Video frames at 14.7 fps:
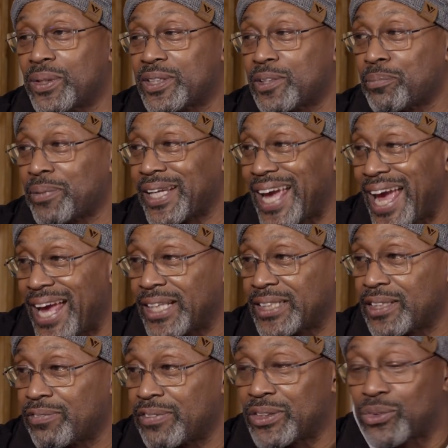what's the
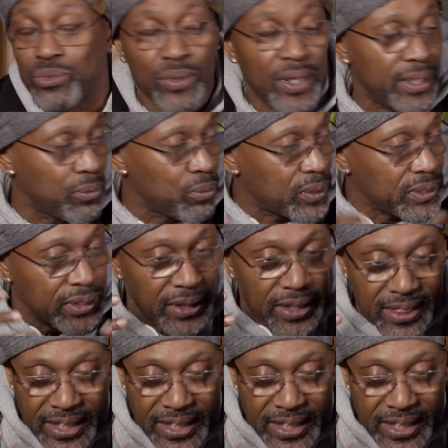mechanics of his running, what's the